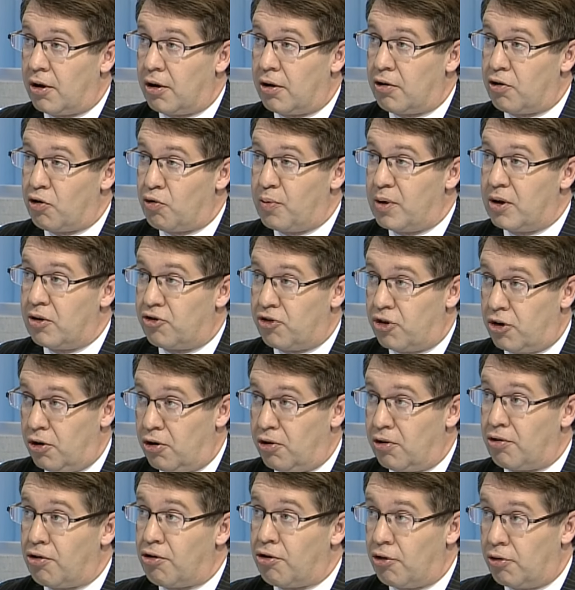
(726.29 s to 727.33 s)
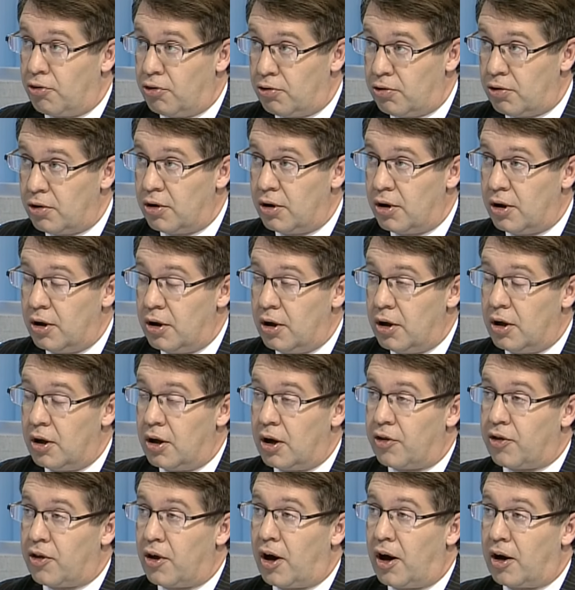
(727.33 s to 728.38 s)
speech here in Seoul
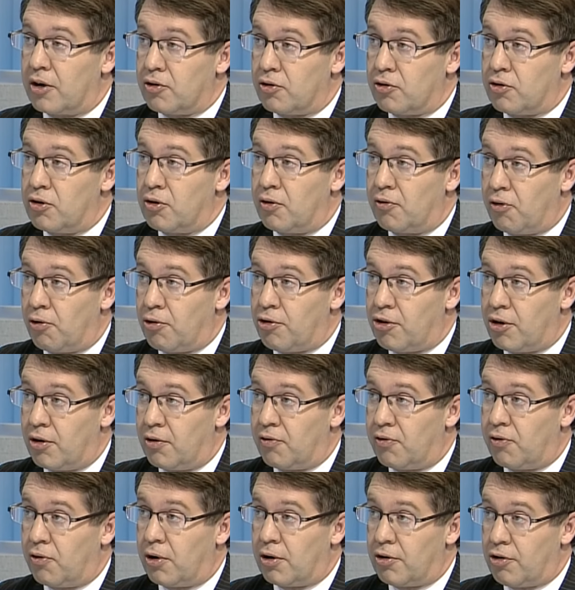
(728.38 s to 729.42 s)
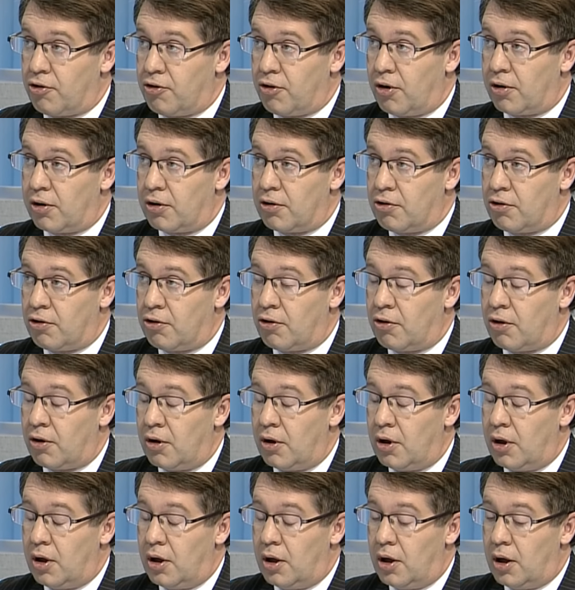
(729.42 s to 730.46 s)
at the Hankuk University of Foreign Studies.
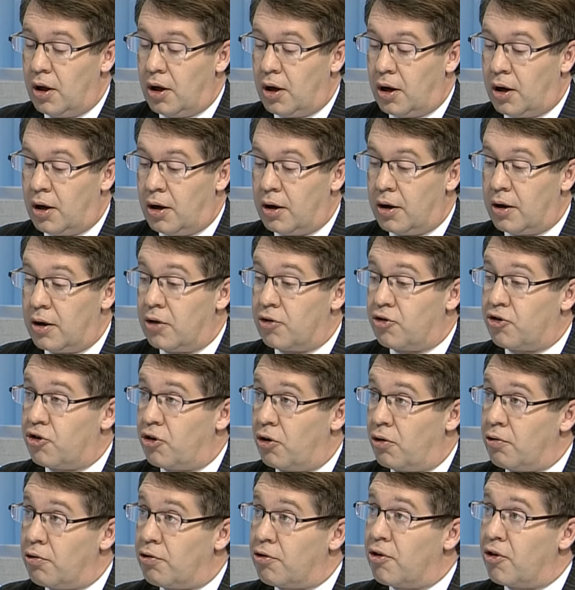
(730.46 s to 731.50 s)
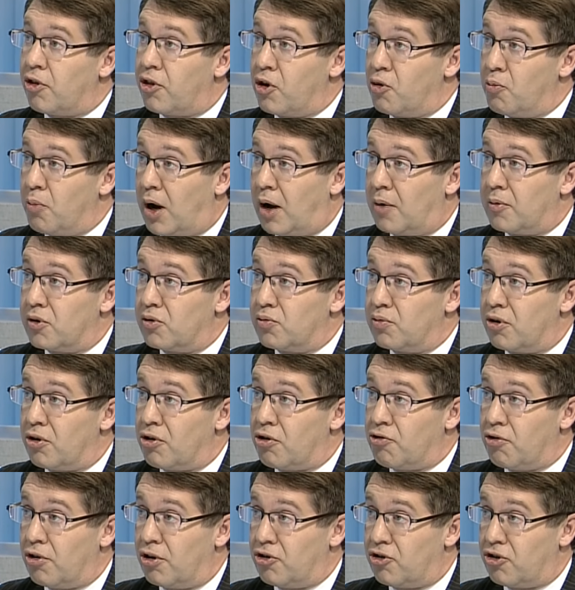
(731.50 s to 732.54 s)
It shows that the Obama
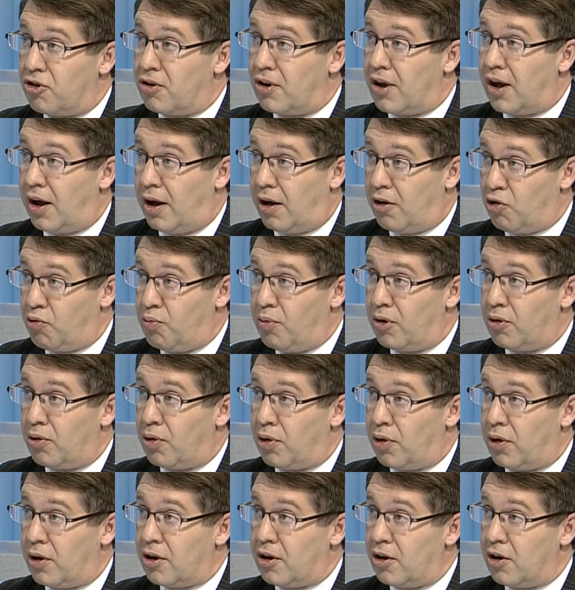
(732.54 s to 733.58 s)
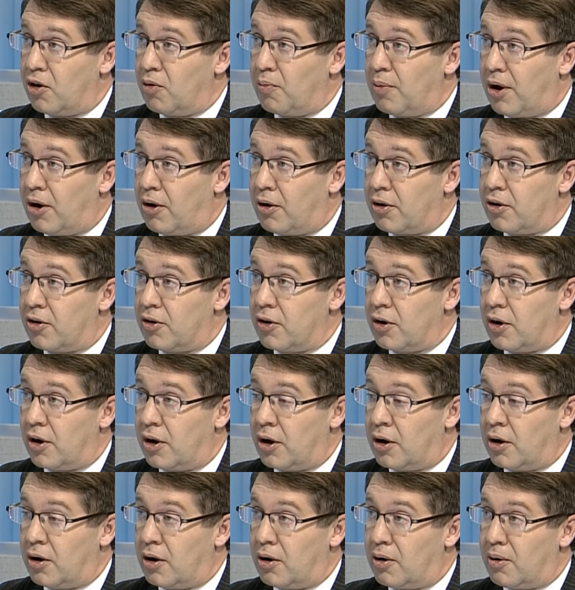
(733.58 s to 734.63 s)
administration has been thinking about
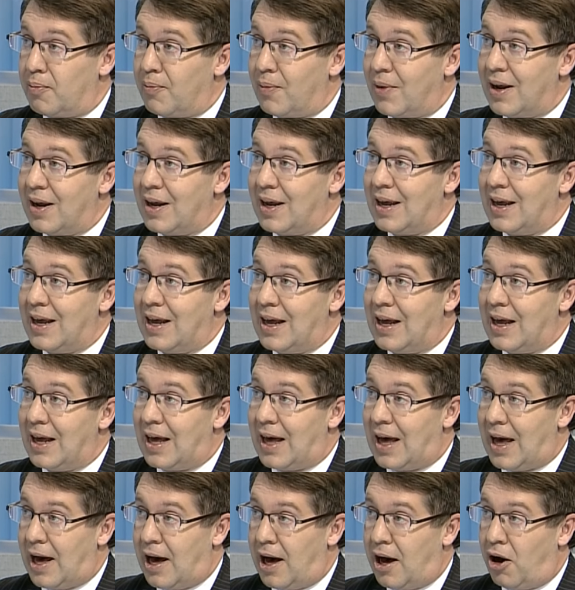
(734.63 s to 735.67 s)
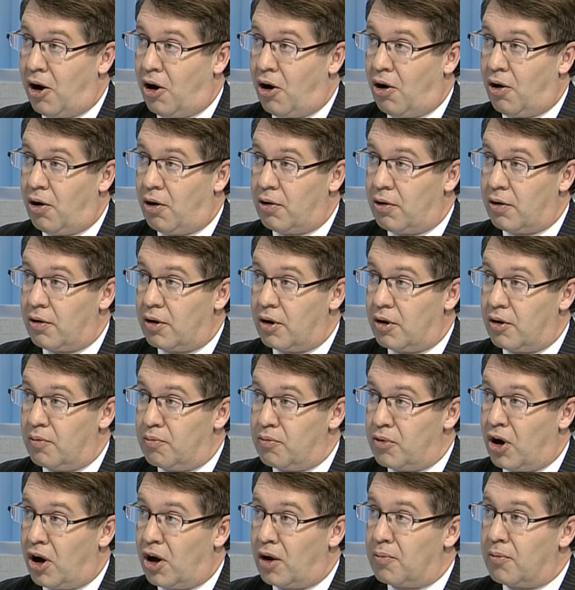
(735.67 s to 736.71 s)
how
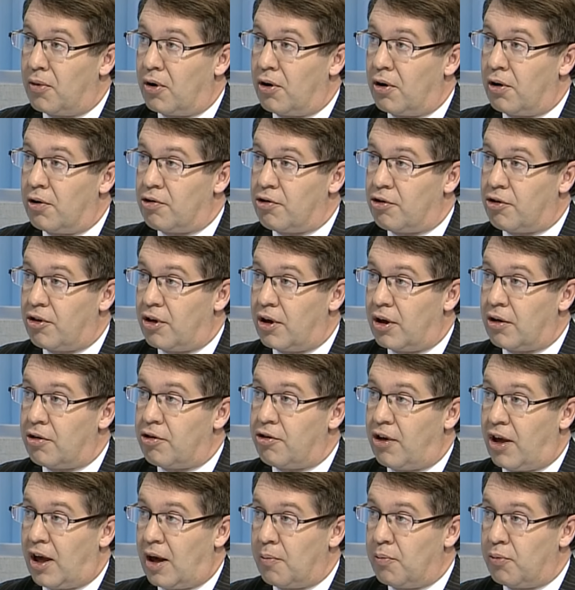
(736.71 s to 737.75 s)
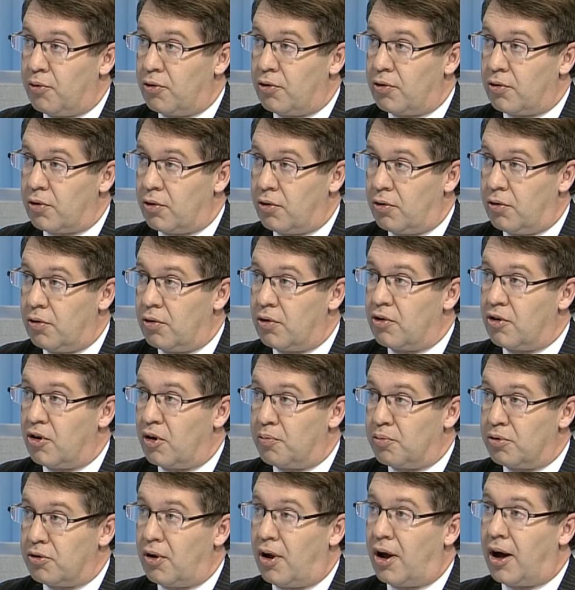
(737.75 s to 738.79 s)
Myanmar's example could
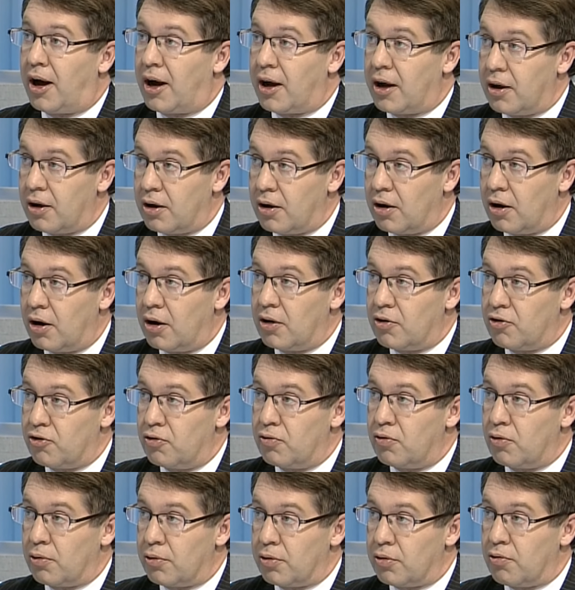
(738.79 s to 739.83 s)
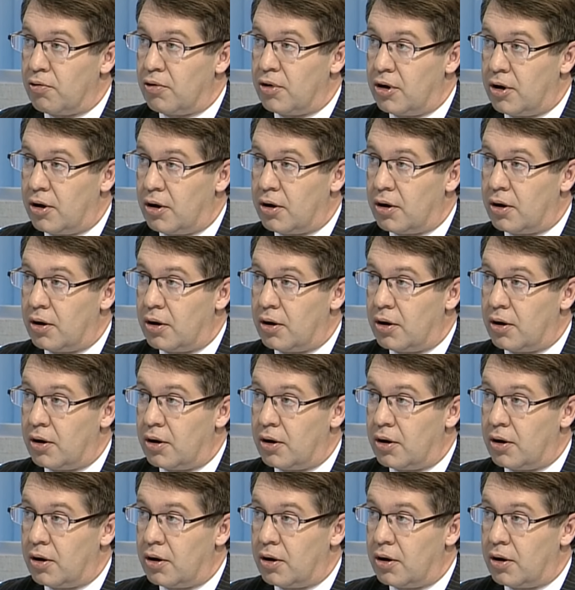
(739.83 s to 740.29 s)
apply to North Korea.